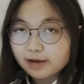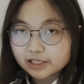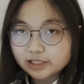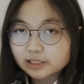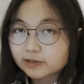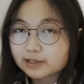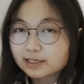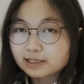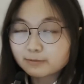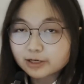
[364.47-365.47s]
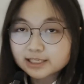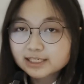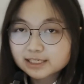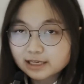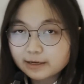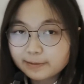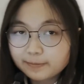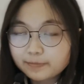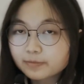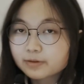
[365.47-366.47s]
mentioned only in the marking
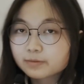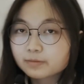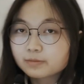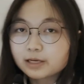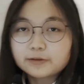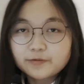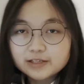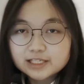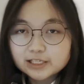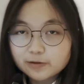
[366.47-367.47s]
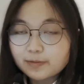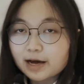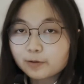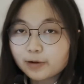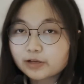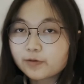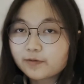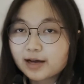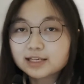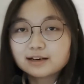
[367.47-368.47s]
scheme. It feels so bad when you
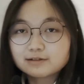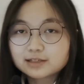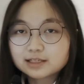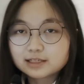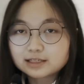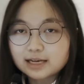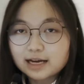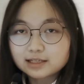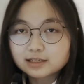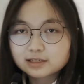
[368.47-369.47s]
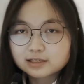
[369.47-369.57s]
find out that